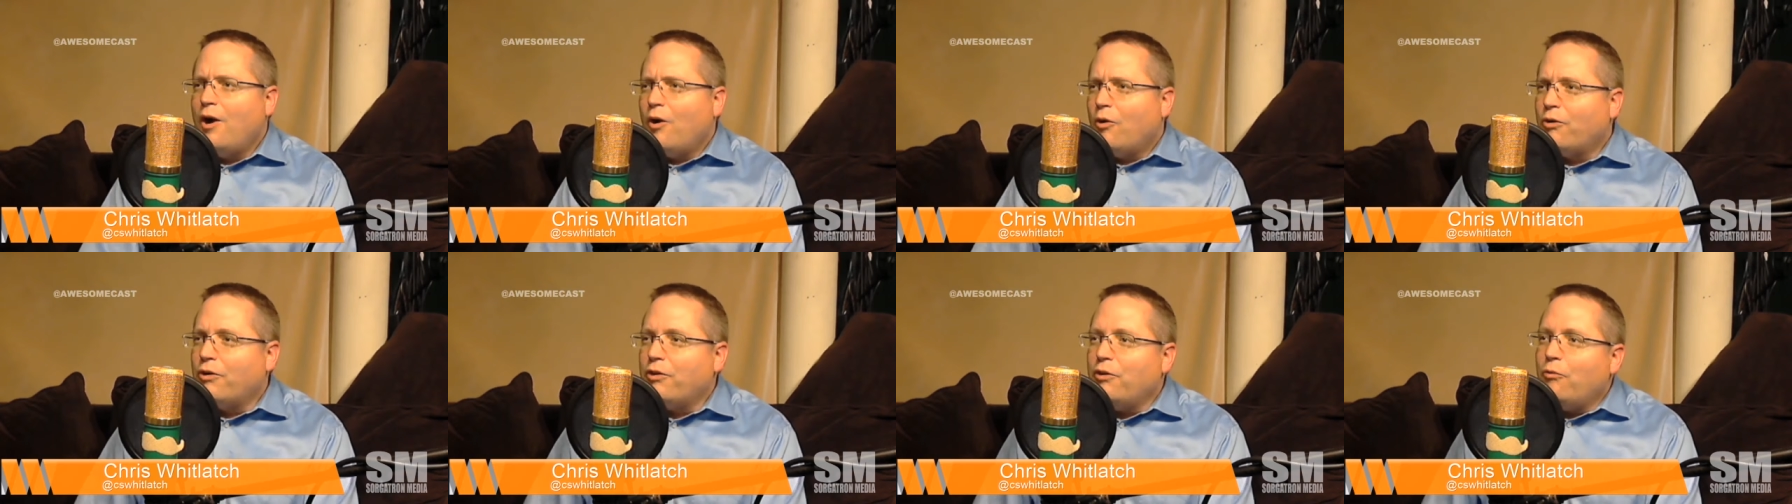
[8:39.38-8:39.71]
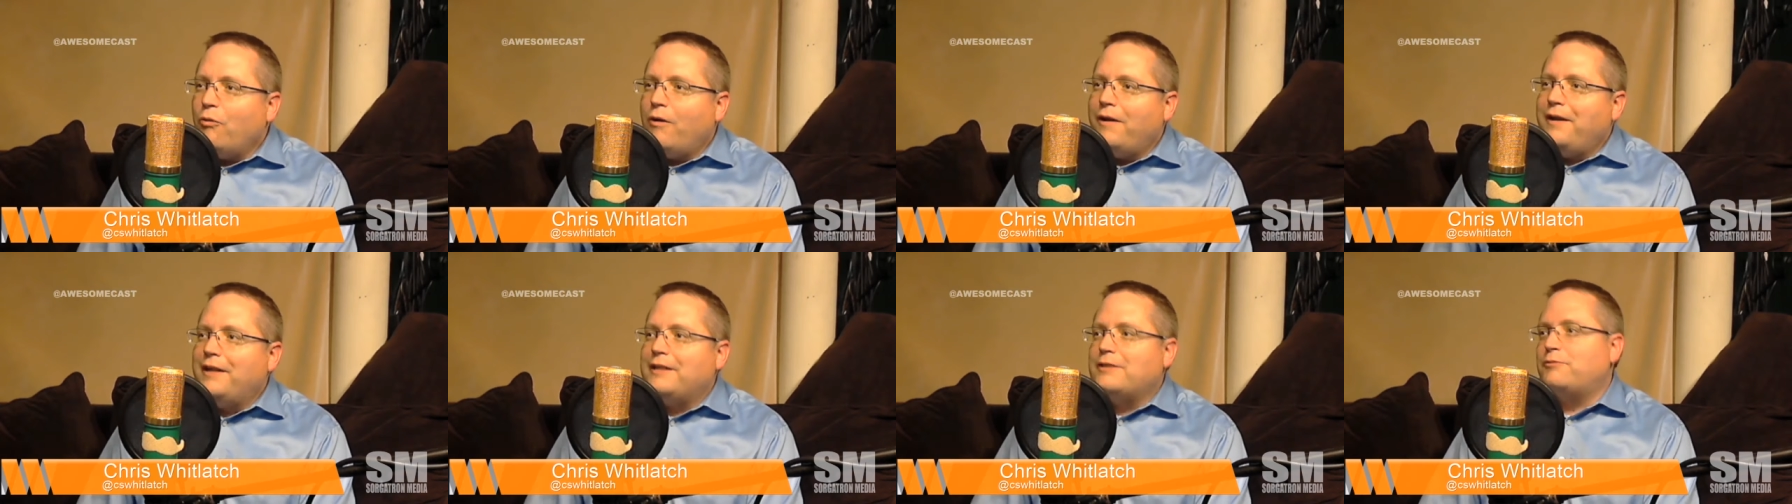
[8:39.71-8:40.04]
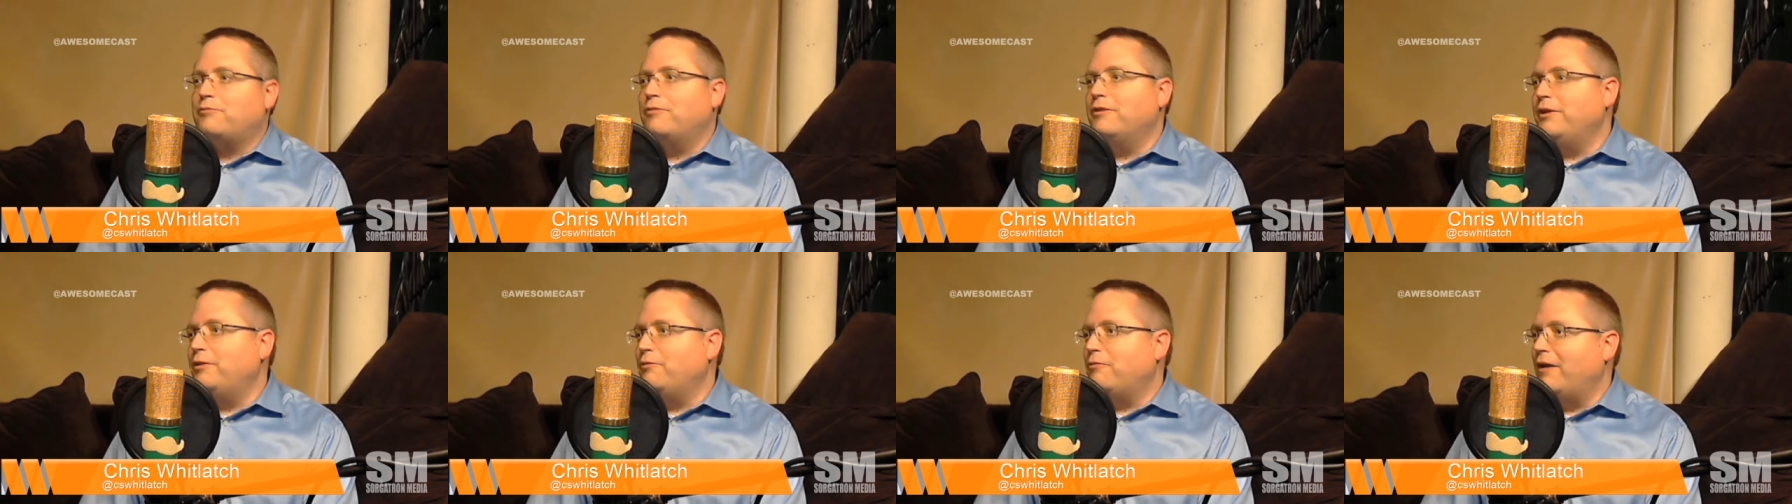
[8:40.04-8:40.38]
or the one that's
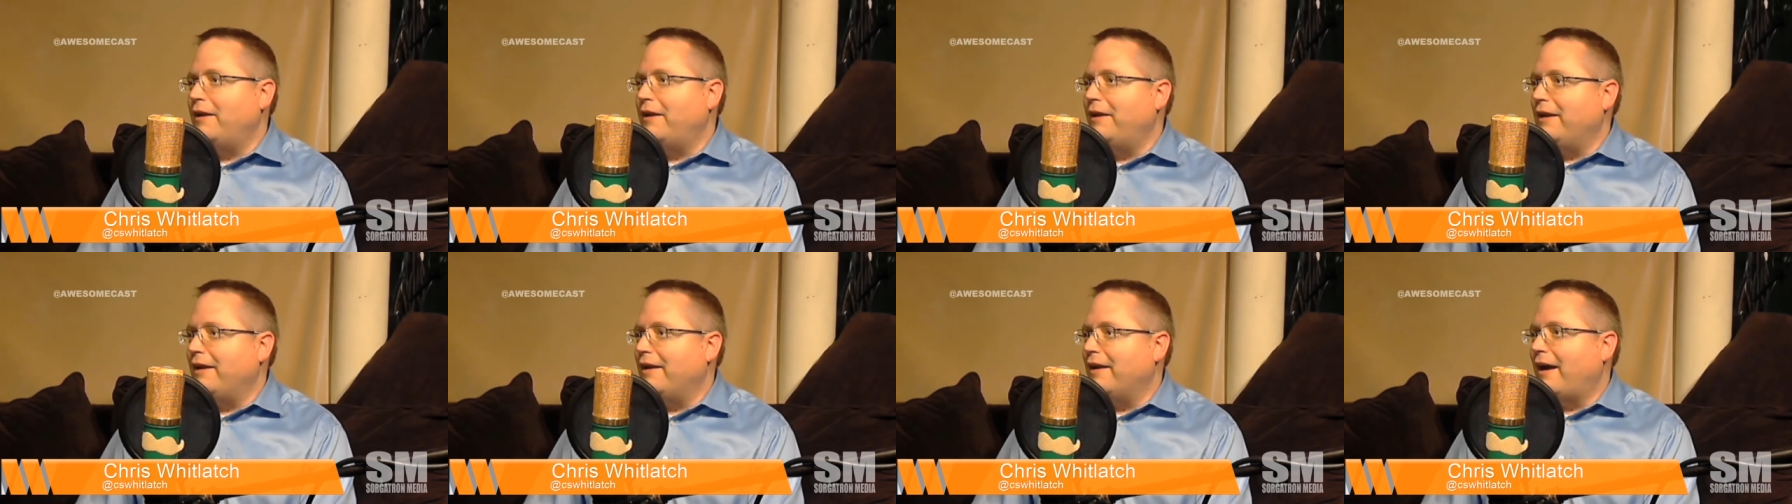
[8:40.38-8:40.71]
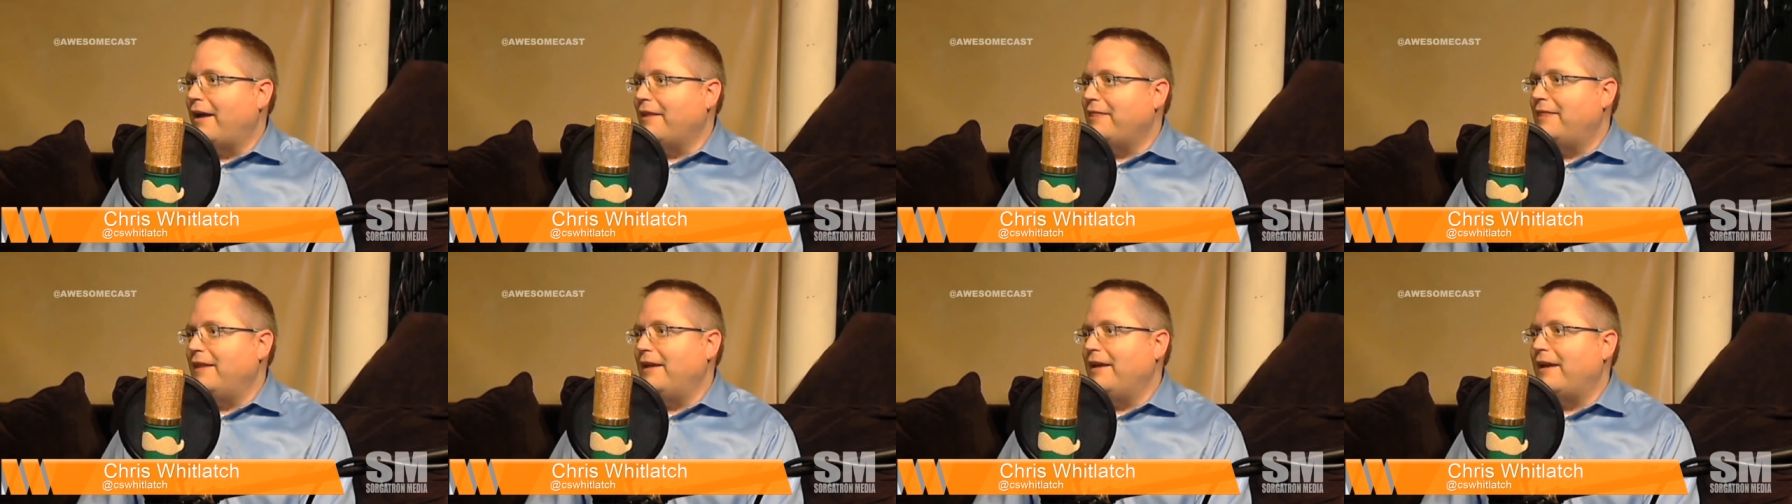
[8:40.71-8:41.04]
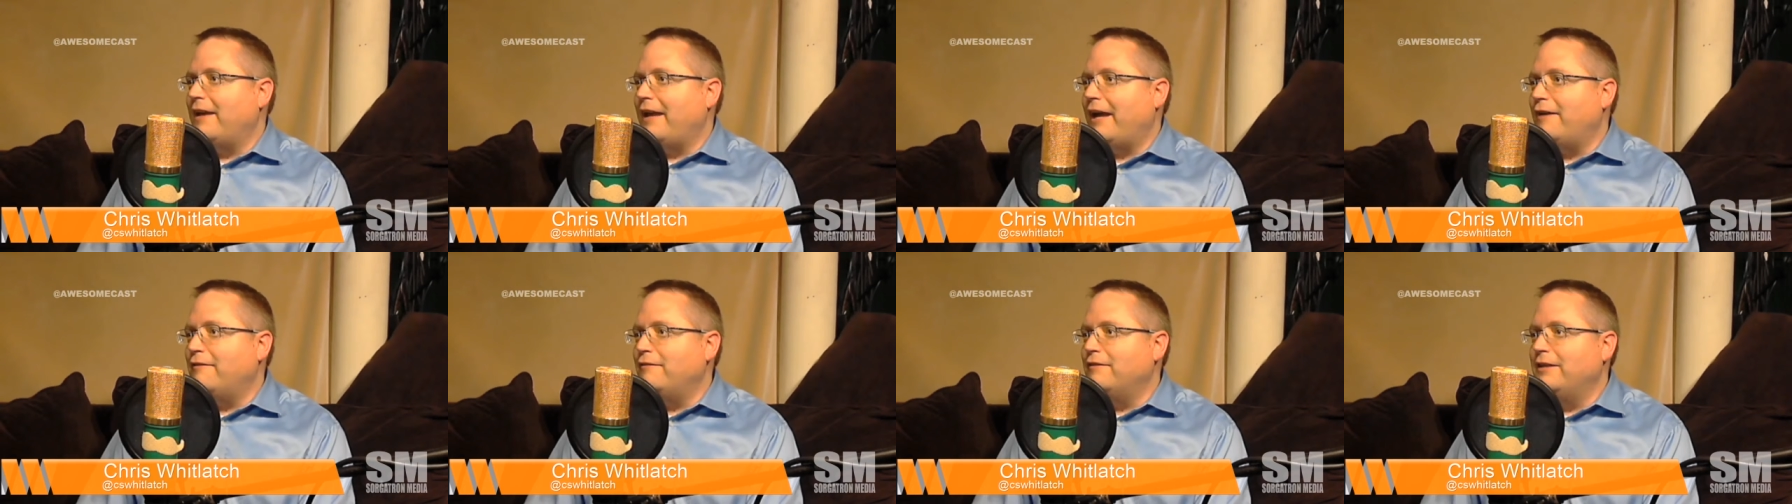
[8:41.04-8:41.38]
really running, I think,
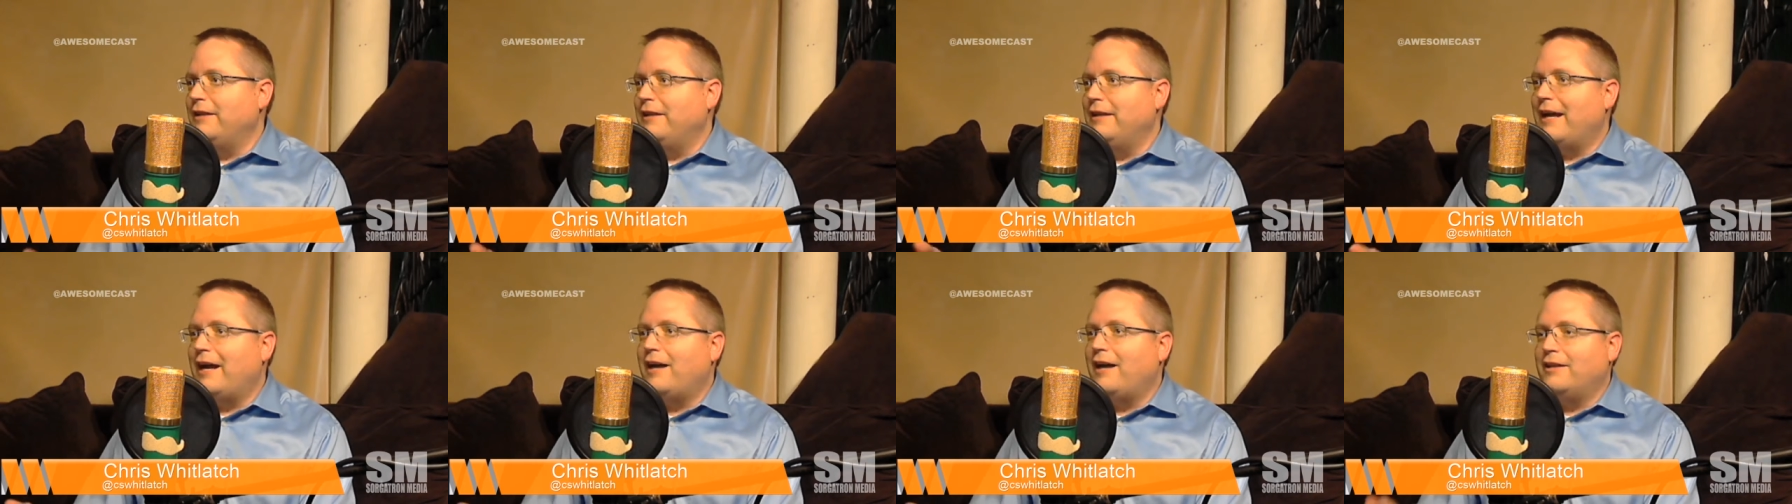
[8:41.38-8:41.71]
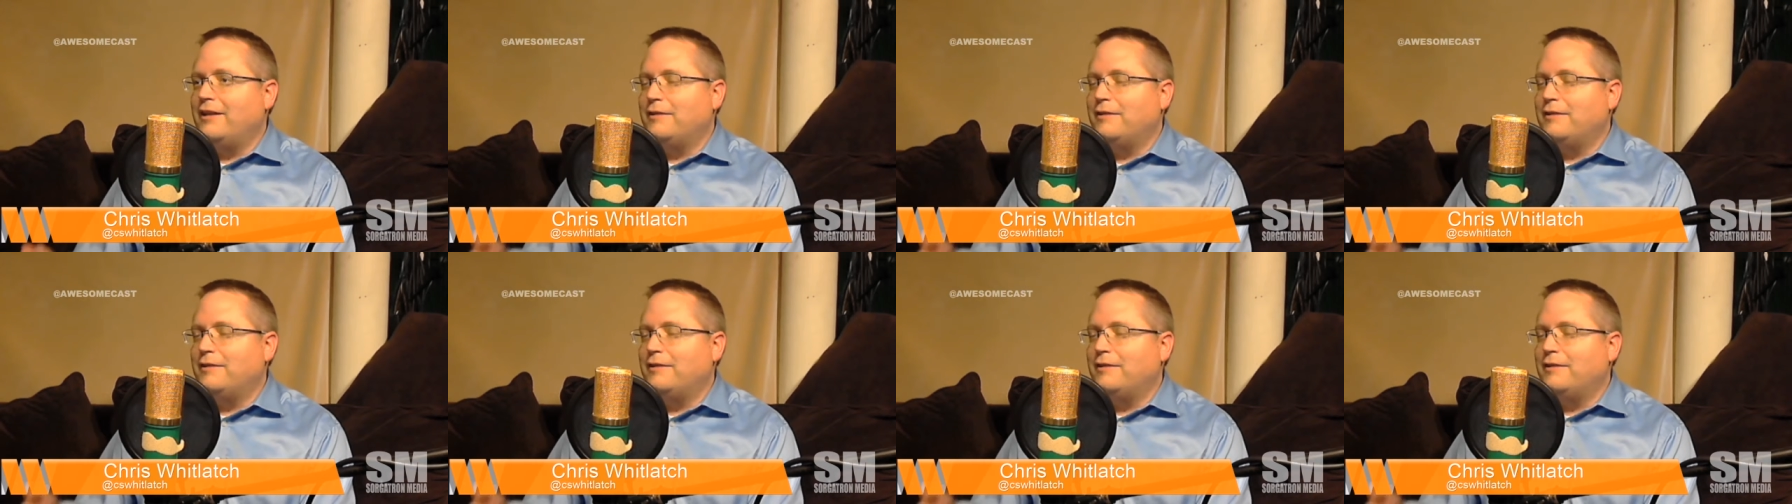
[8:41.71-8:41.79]
heavily now.